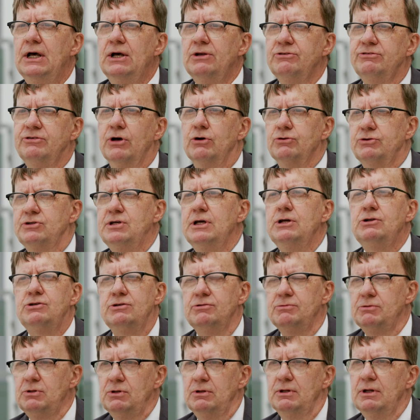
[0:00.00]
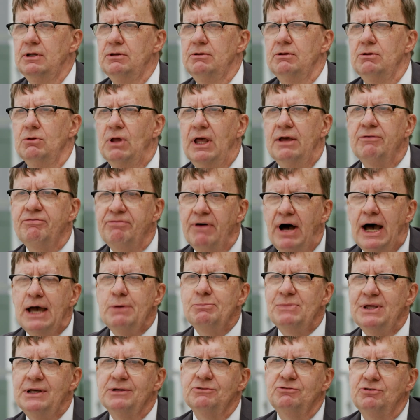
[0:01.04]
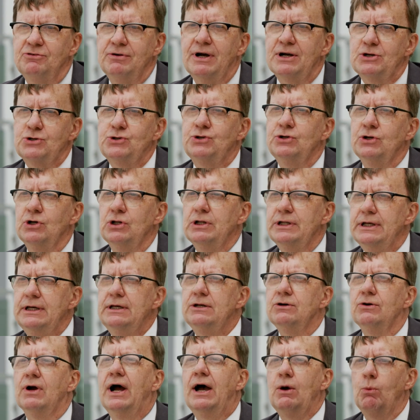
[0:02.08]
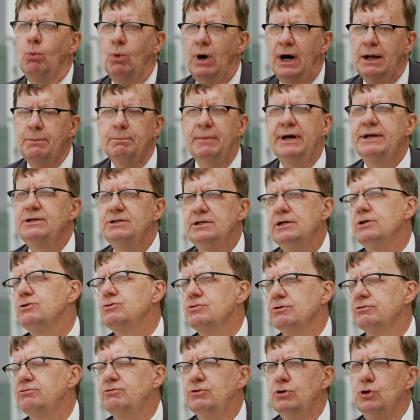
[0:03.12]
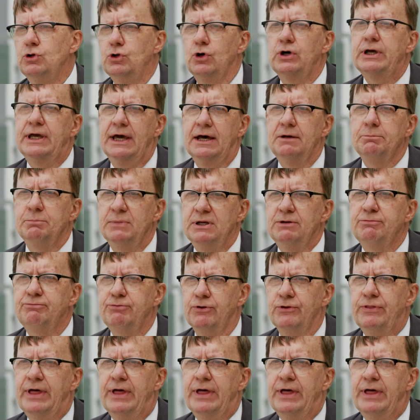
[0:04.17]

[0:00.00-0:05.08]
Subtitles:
So if I'm the instructional leader, I want my teachers to look at me for